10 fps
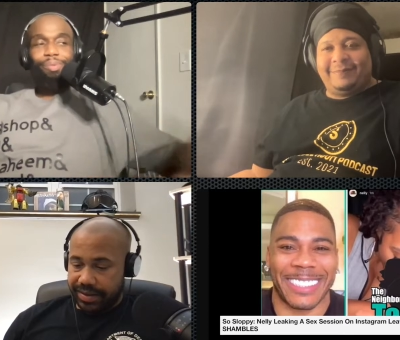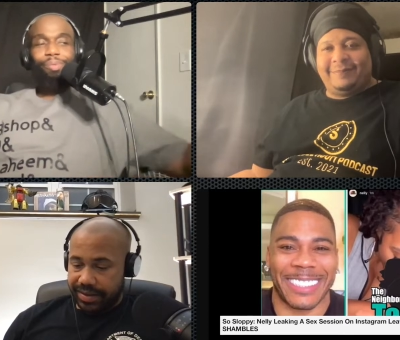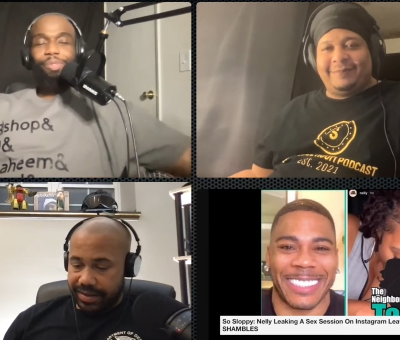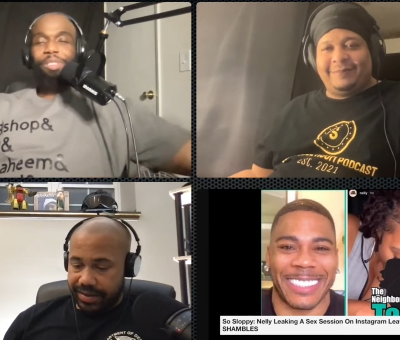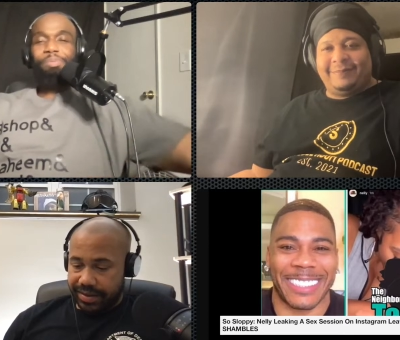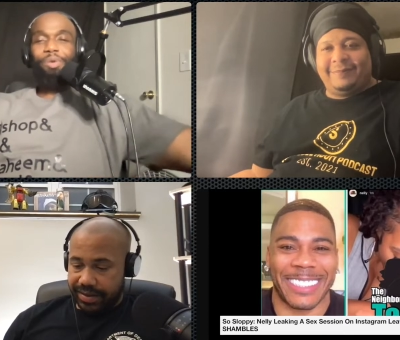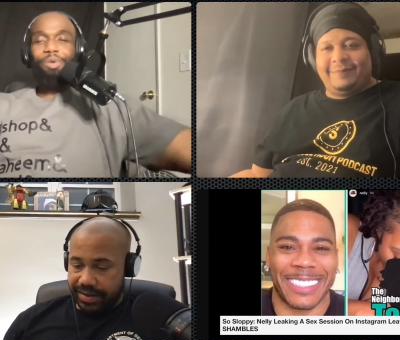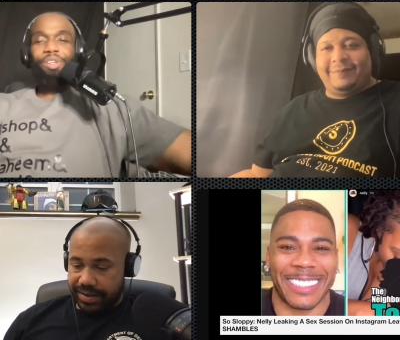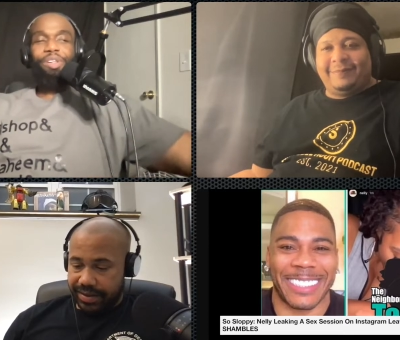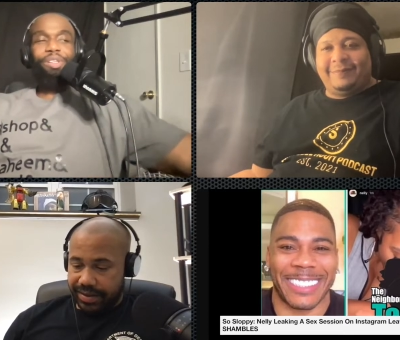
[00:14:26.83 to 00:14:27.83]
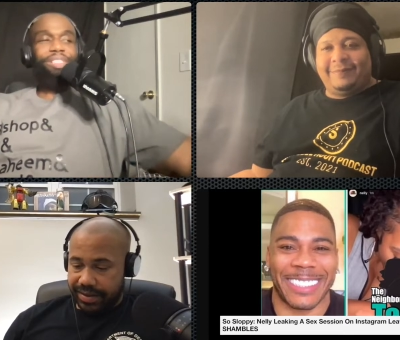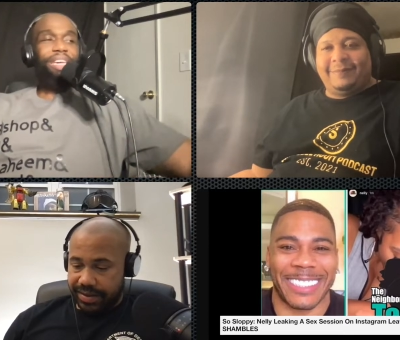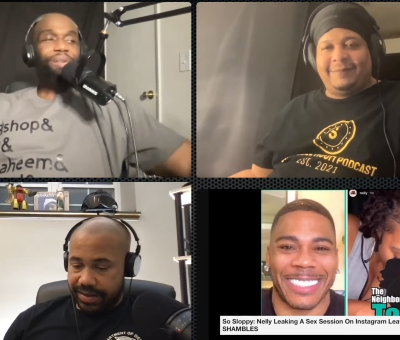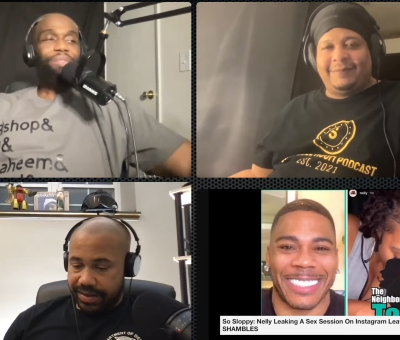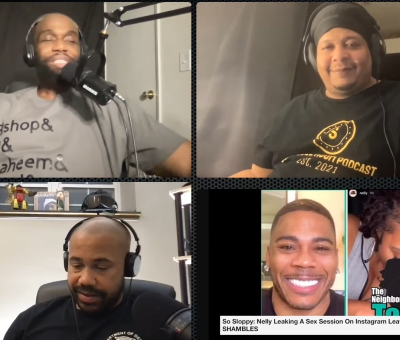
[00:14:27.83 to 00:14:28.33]
Speaker 1: What's the protocol,
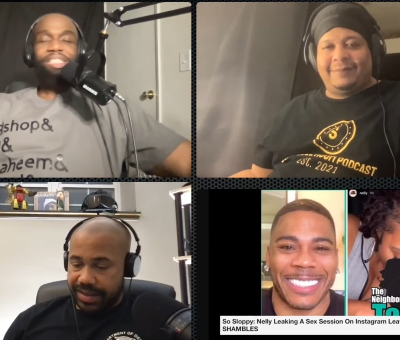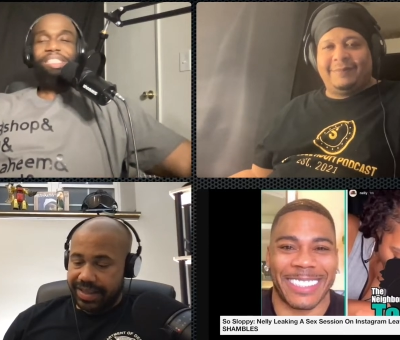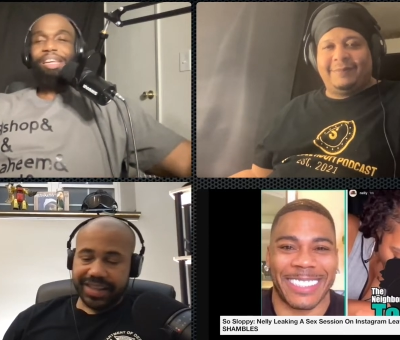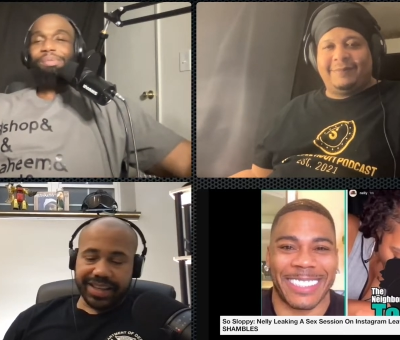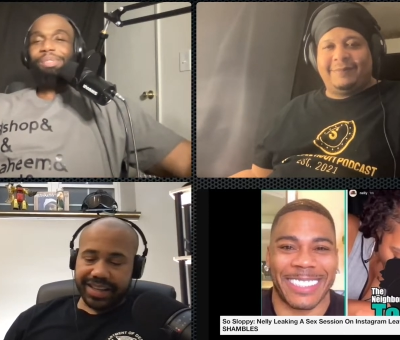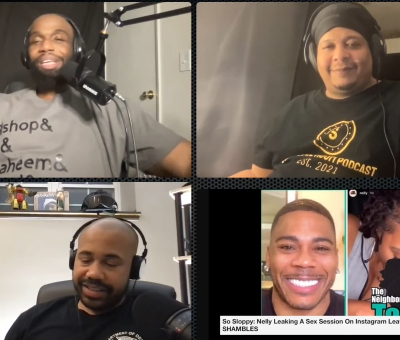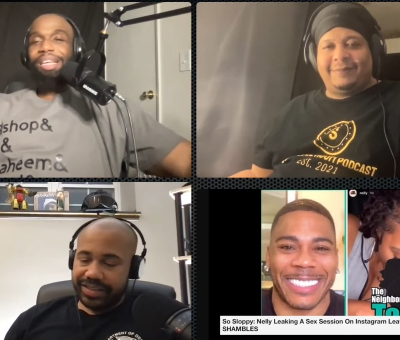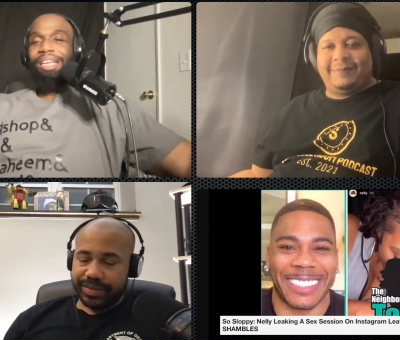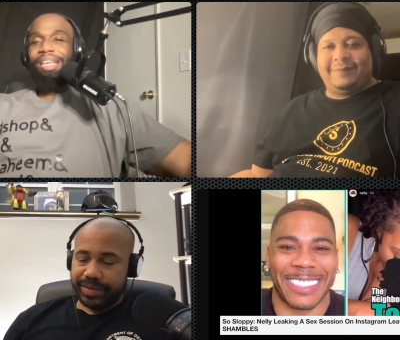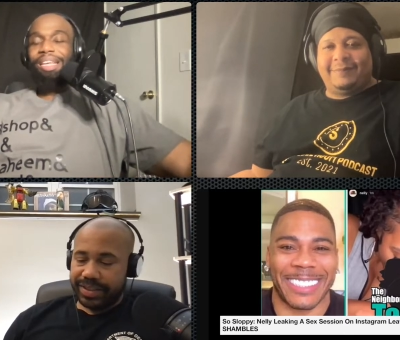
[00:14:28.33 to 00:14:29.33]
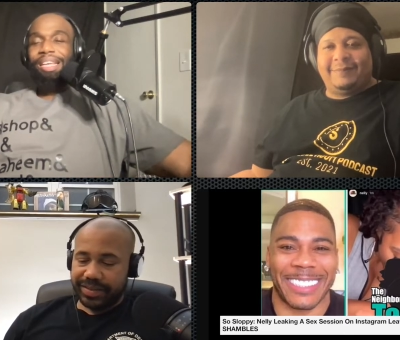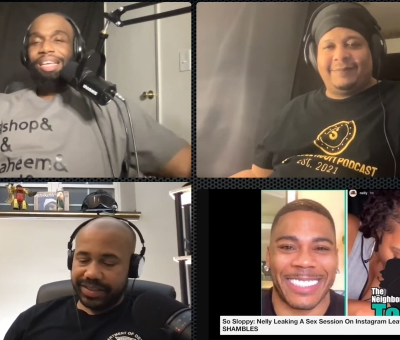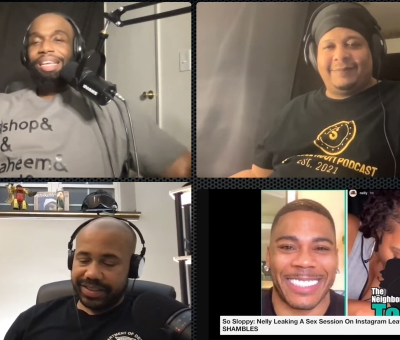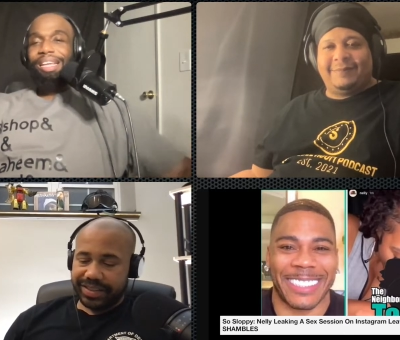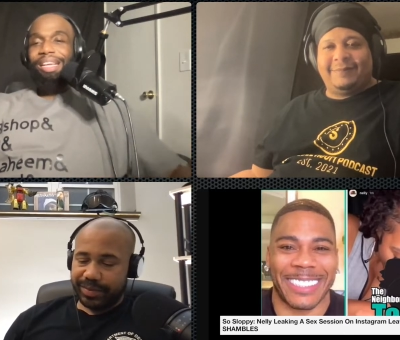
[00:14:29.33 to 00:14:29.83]
Tank? What's the step? Yeah, there's too many.
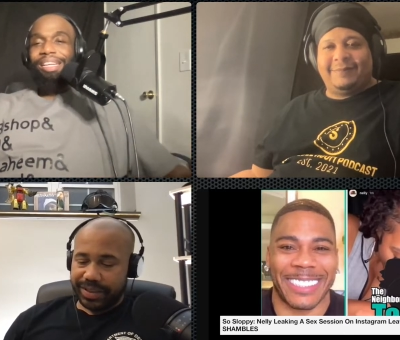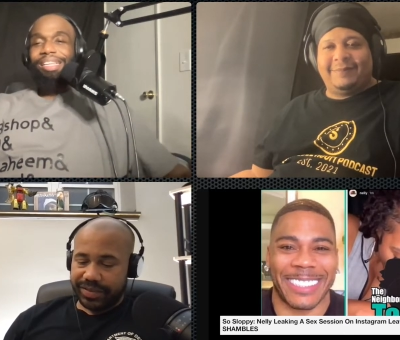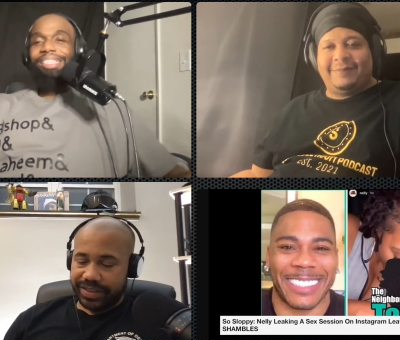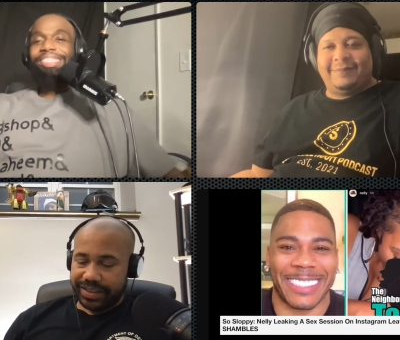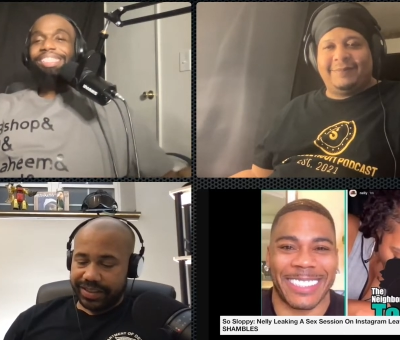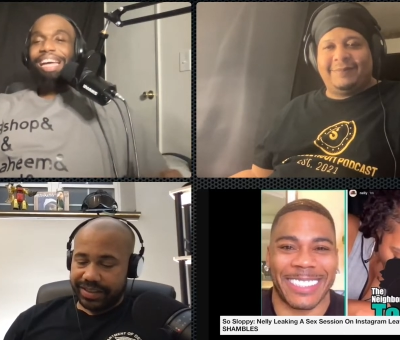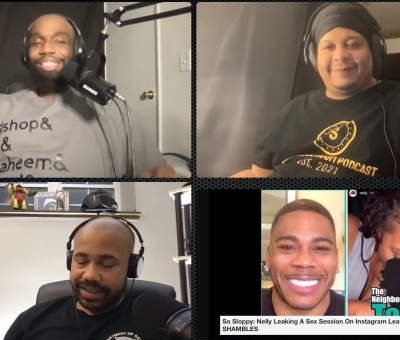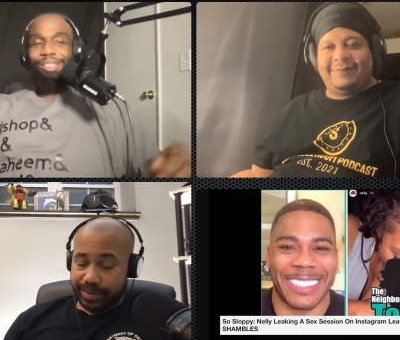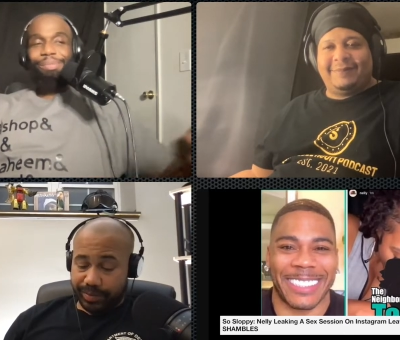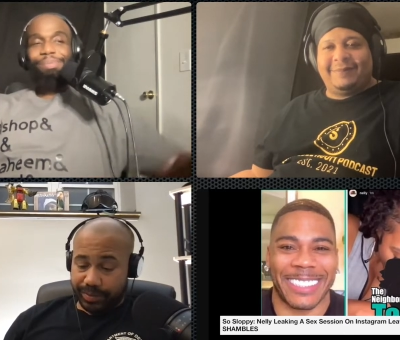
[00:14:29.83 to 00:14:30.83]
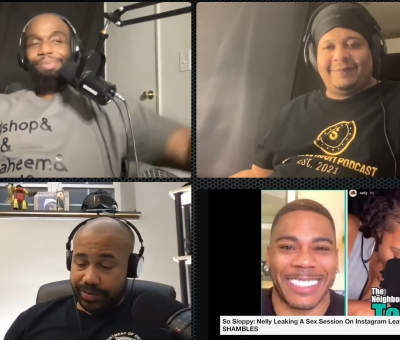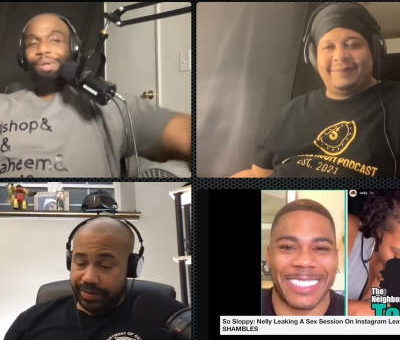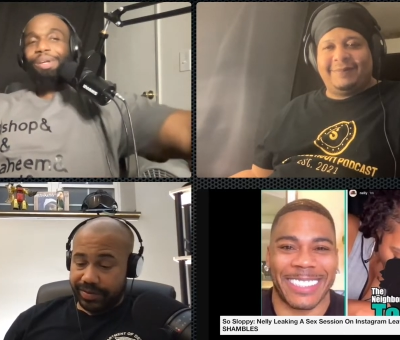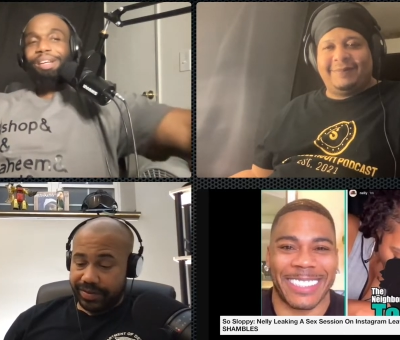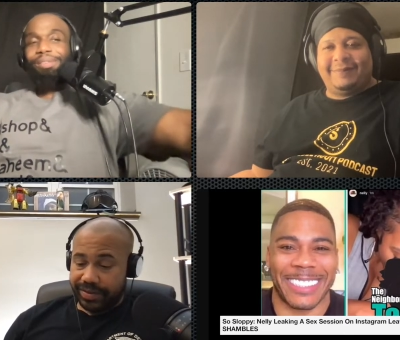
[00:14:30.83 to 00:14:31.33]
There's too many fucking gotcha. steps, bro. Okay,